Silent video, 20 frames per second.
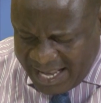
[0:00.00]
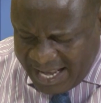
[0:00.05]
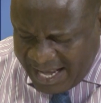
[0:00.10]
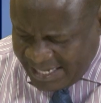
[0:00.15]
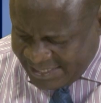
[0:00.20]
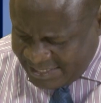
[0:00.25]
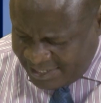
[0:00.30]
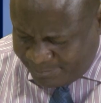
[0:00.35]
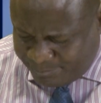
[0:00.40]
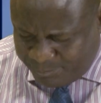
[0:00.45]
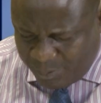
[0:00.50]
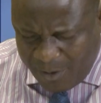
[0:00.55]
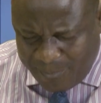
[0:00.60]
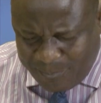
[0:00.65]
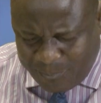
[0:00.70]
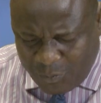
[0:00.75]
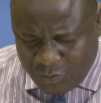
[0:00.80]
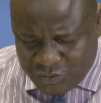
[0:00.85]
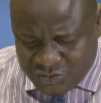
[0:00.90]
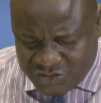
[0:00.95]
and the
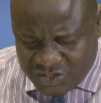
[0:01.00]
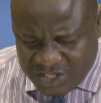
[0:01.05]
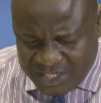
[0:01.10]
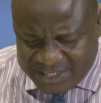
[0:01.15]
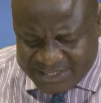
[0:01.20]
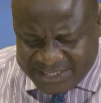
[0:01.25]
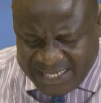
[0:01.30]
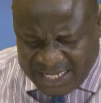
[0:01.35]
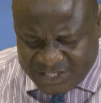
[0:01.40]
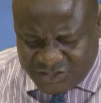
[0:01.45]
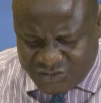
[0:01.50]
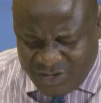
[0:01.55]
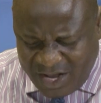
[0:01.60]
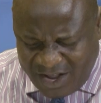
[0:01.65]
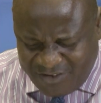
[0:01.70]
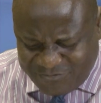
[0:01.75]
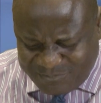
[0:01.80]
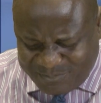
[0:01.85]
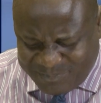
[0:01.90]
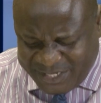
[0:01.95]
purpose that you
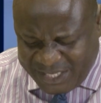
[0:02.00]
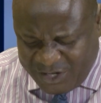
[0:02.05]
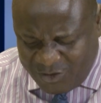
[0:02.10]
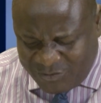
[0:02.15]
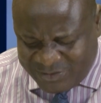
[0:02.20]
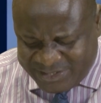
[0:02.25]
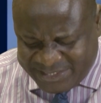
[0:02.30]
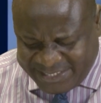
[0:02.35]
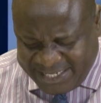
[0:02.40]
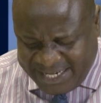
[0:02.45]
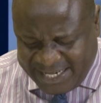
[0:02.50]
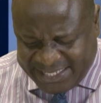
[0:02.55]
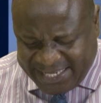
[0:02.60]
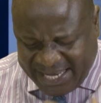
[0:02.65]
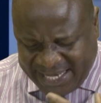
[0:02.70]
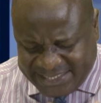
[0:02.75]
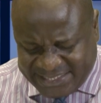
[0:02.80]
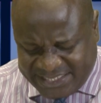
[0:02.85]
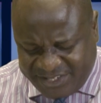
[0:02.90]
have preordained and